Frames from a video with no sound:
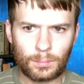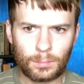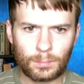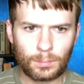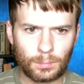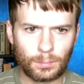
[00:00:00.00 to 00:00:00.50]

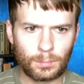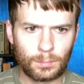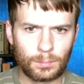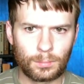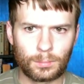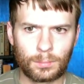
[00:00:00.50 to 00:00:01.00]

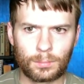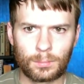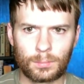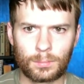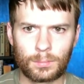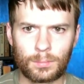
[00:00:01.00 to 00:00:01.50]

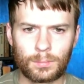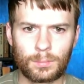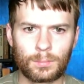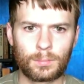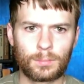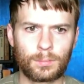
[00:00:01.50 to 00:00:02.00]

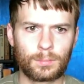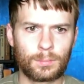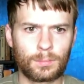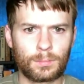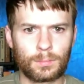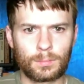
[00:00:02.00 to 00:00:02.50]

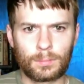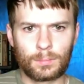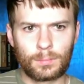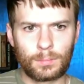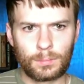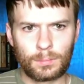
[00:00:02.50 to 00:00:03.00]

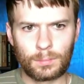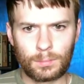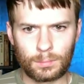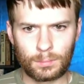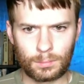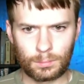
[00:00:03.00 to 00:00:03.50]

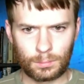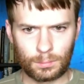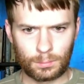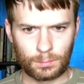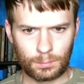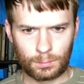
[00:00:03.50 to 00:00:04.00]

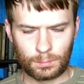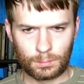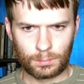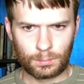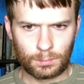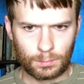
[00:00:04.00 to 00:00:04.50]

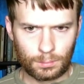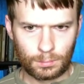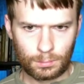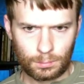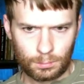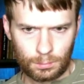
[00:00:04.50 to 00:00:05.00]

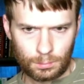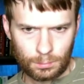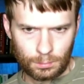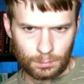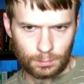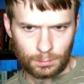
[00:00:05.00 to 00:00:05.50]

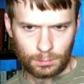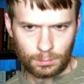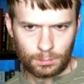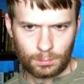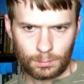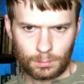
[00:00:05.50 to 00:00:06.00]

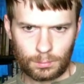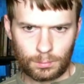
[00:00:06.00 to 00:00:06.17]
(not speaking)